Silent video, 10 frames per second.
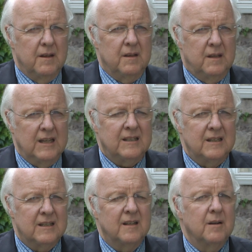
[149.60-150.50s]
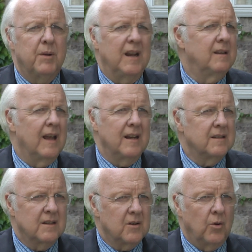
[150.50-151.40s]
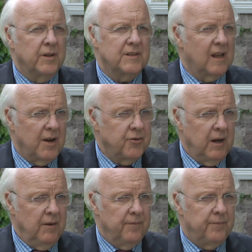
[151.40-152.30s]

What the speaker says: This is a debate that is as old as the country.